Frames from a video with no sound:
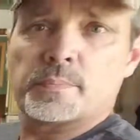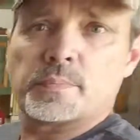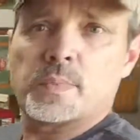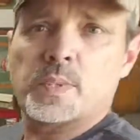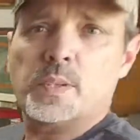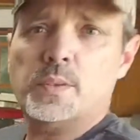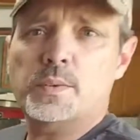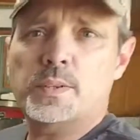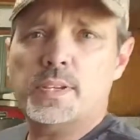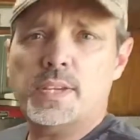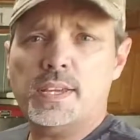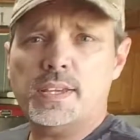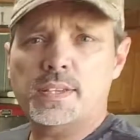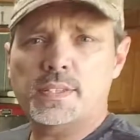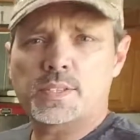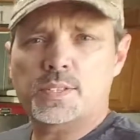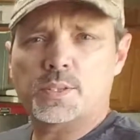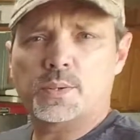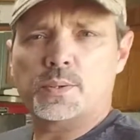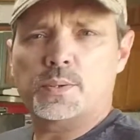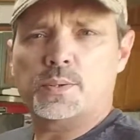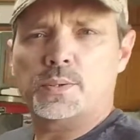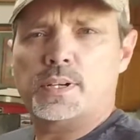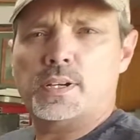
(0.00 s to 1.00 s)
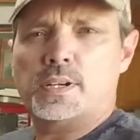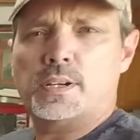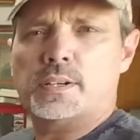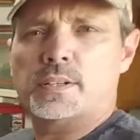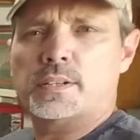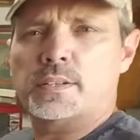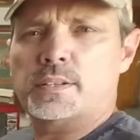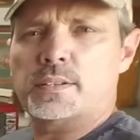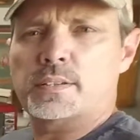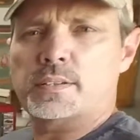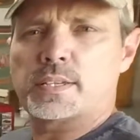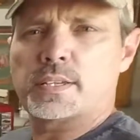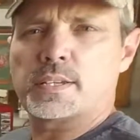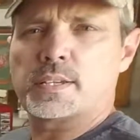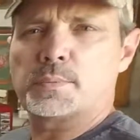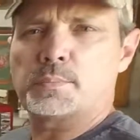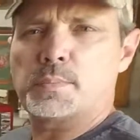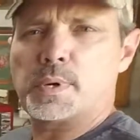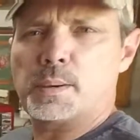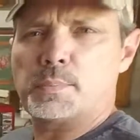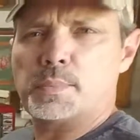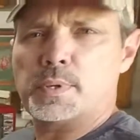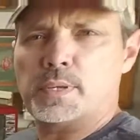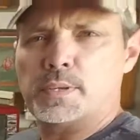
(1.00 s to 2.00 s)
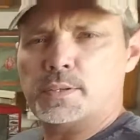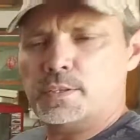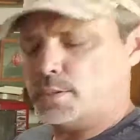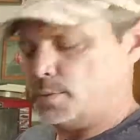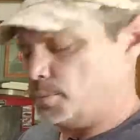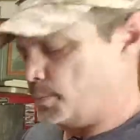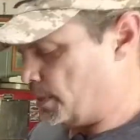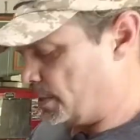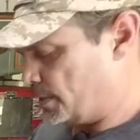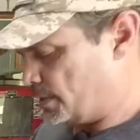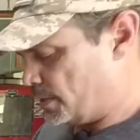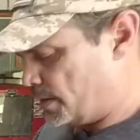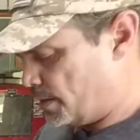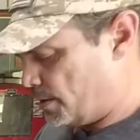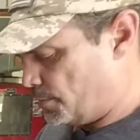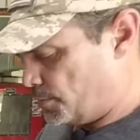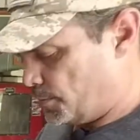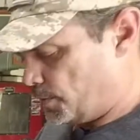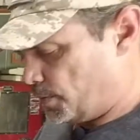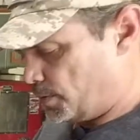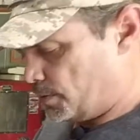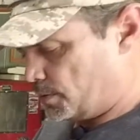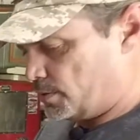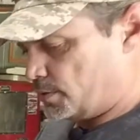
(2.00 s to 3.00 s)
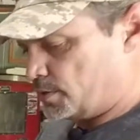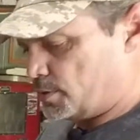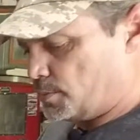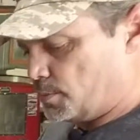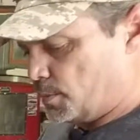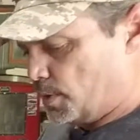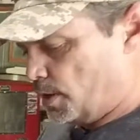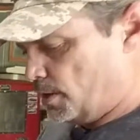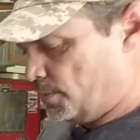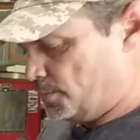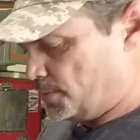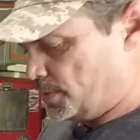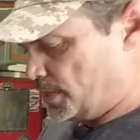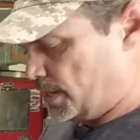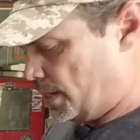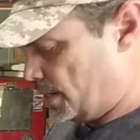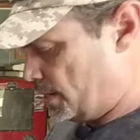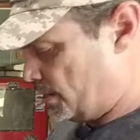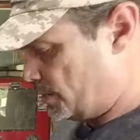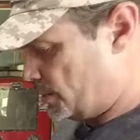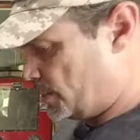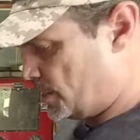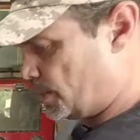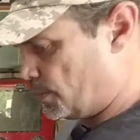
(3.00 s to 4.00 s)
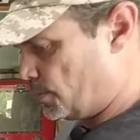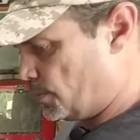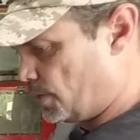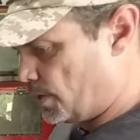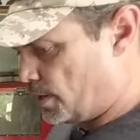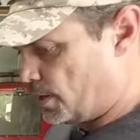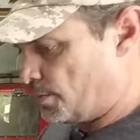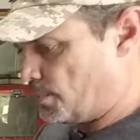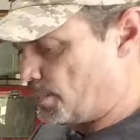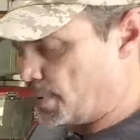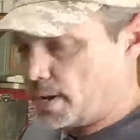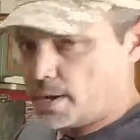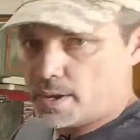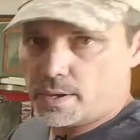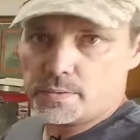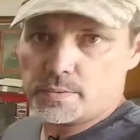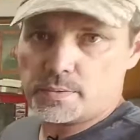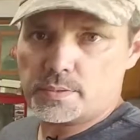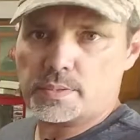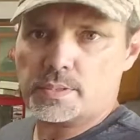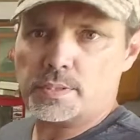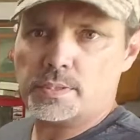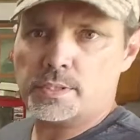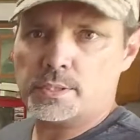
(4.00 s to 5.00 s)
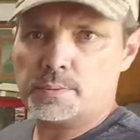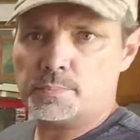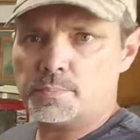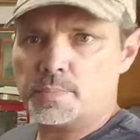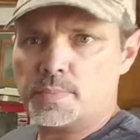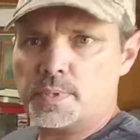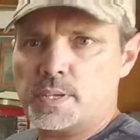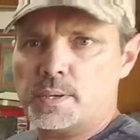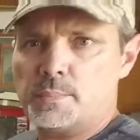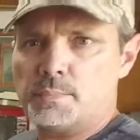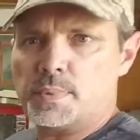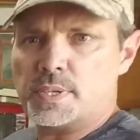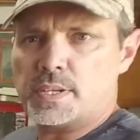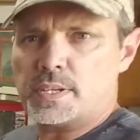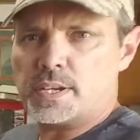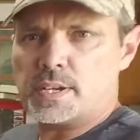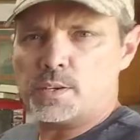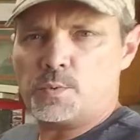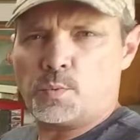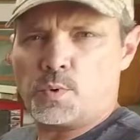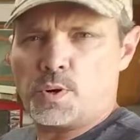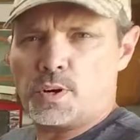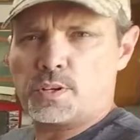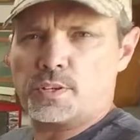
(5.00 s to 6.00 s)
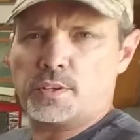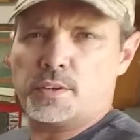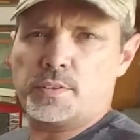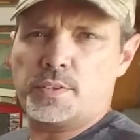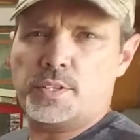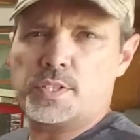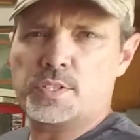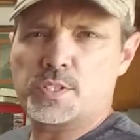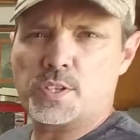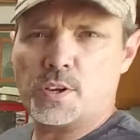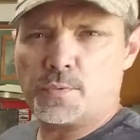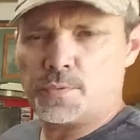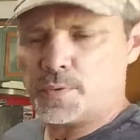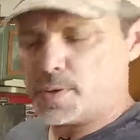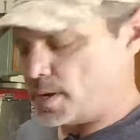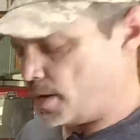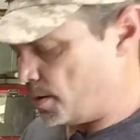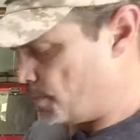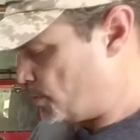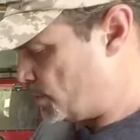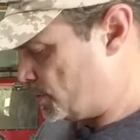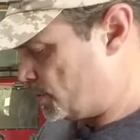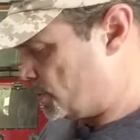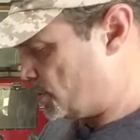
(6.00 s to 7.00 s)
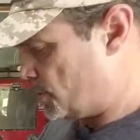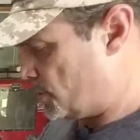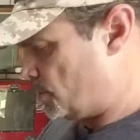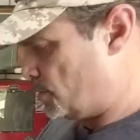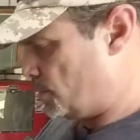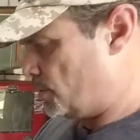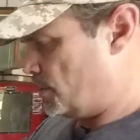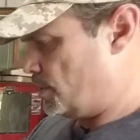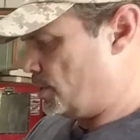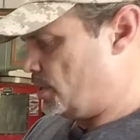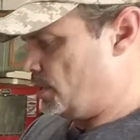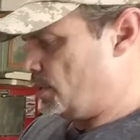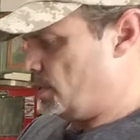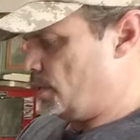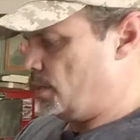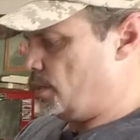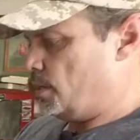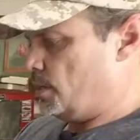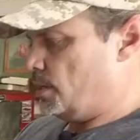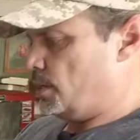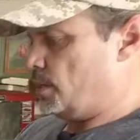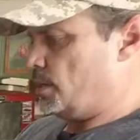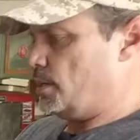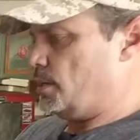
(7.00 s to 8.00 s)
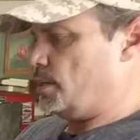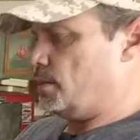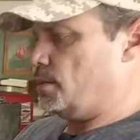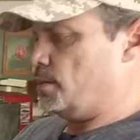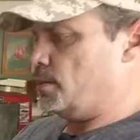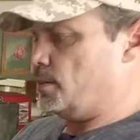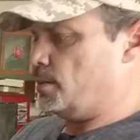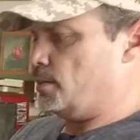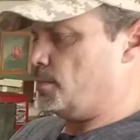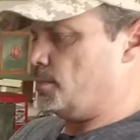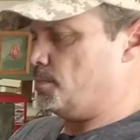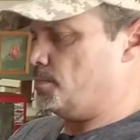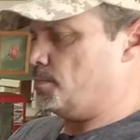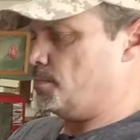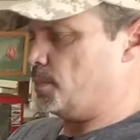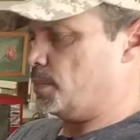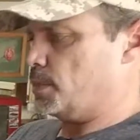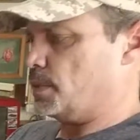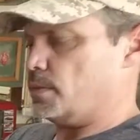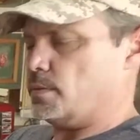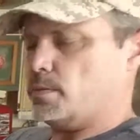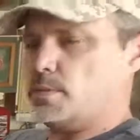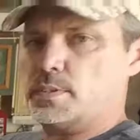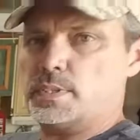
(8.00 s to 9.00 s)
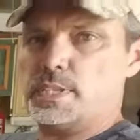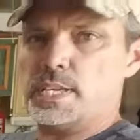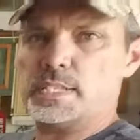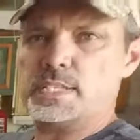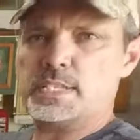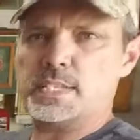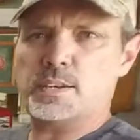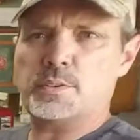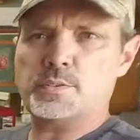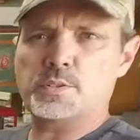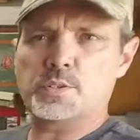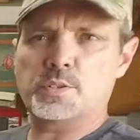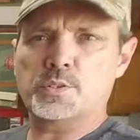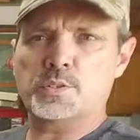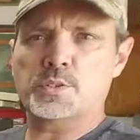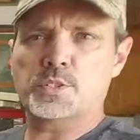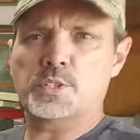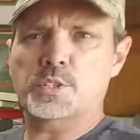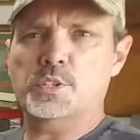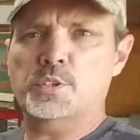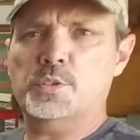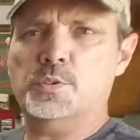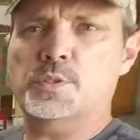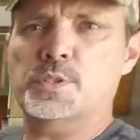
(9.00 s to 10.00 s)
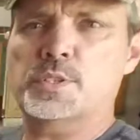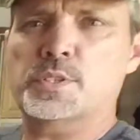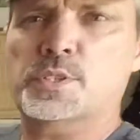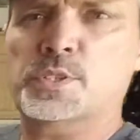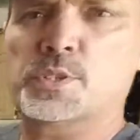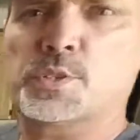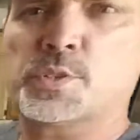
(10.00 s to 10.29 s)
Okay, so I think it might be a little bit time for some updates, see where I'm at. Been kind of working on this off camera, so last thing I was going to do is